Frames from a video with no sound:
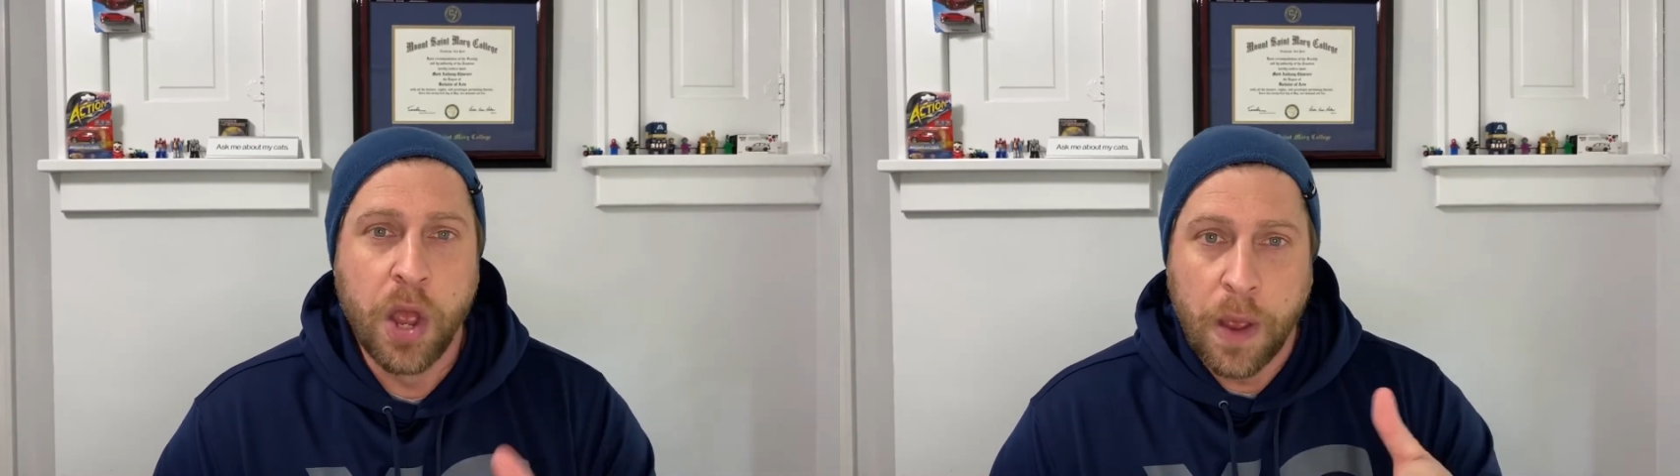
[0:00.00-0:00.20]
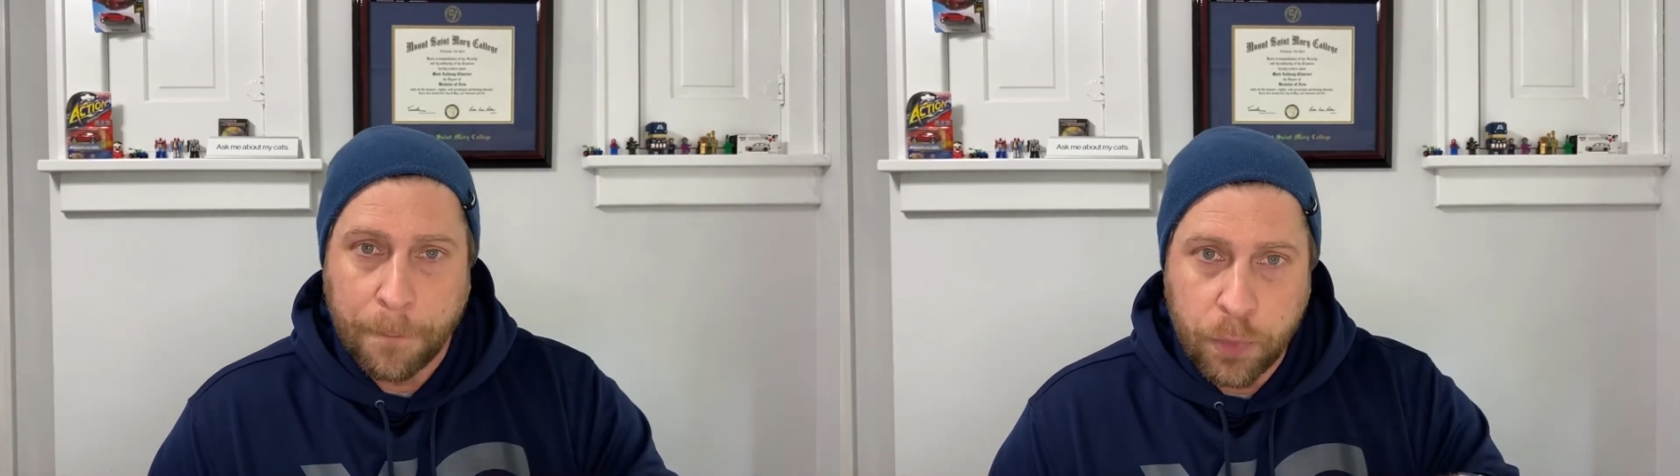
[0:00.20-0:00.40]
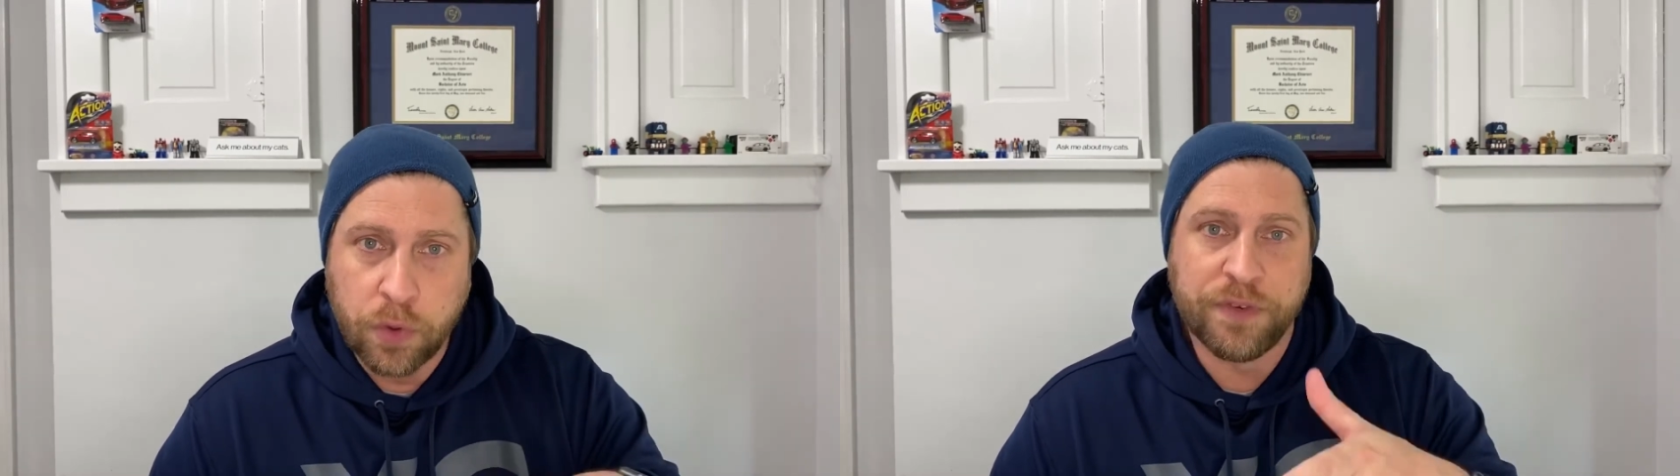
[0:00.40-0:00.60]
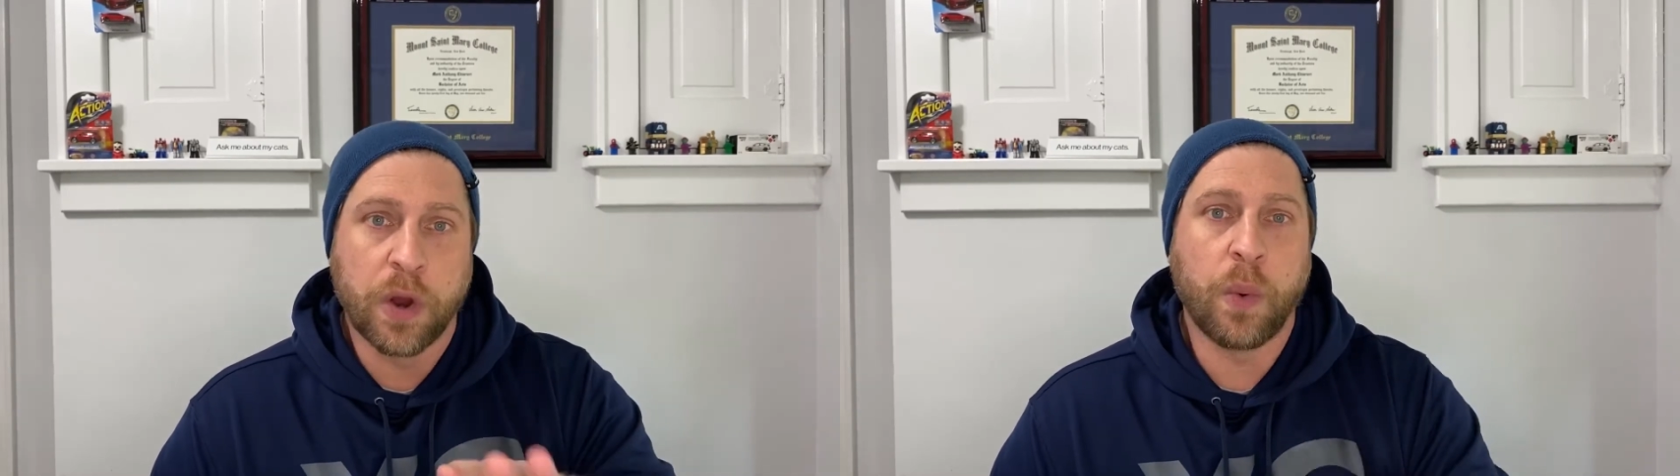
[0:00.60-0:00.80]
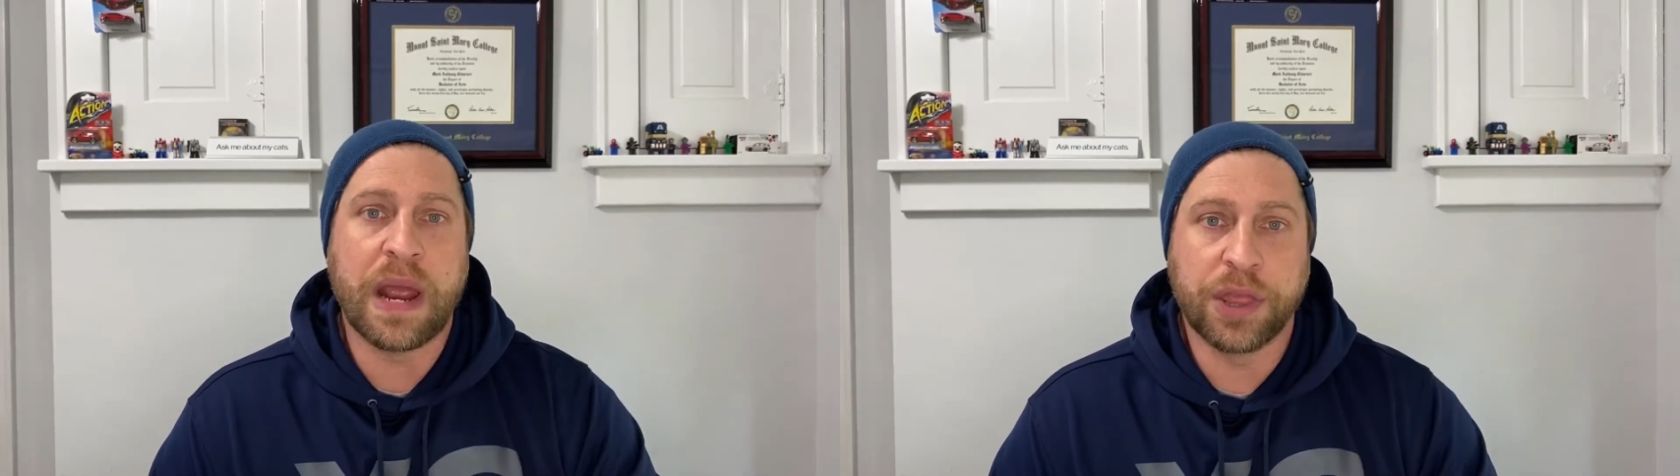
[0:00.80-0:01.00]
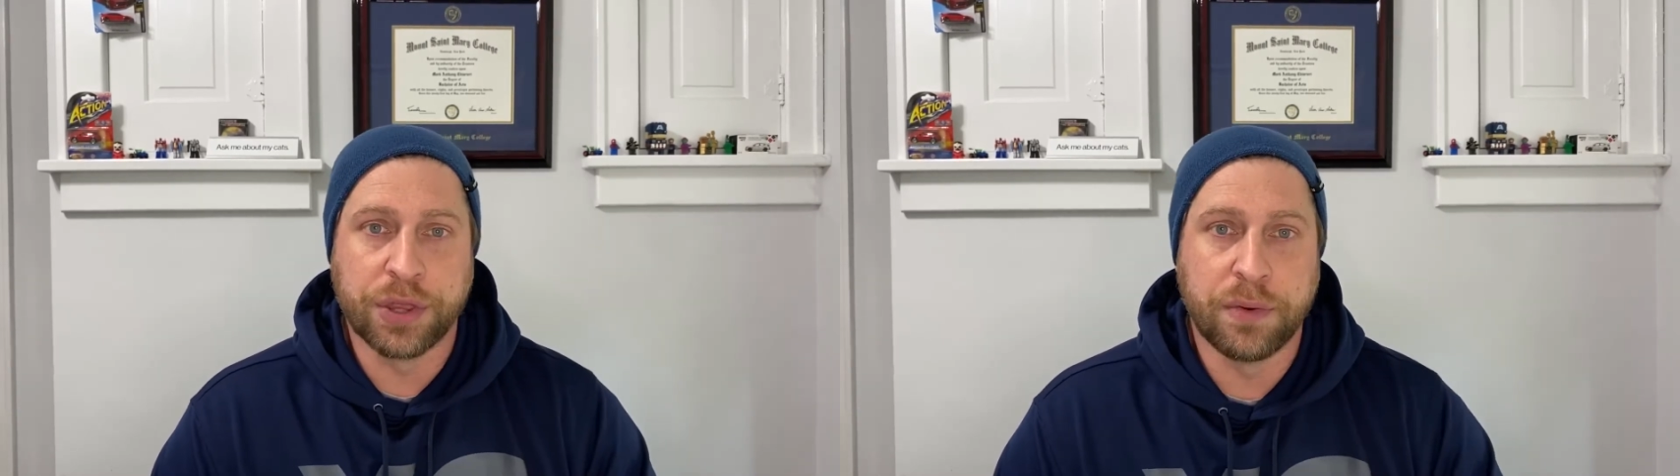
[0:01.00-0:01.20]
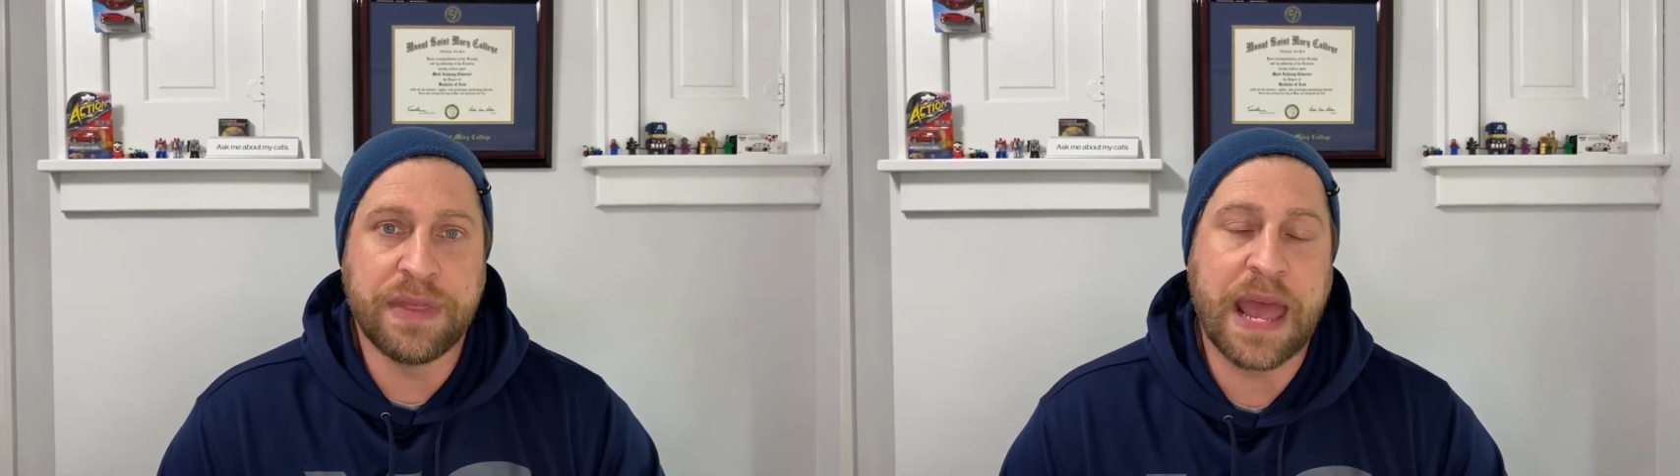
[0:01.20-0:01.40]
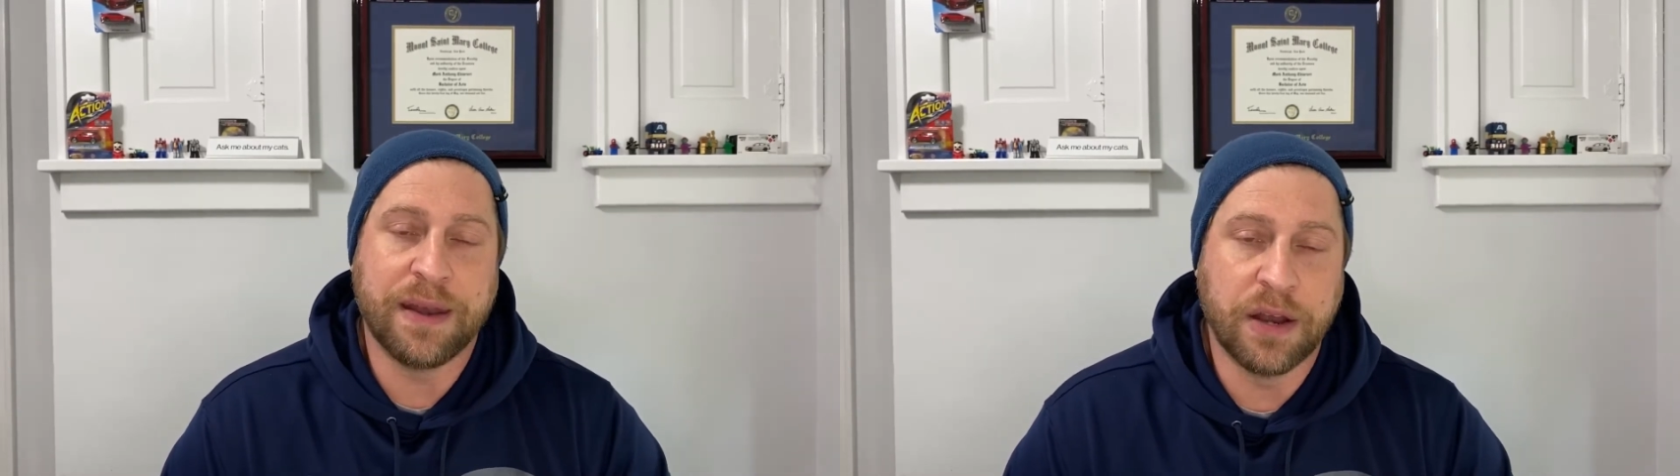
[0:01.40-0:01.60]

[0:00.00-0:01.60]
move your way through that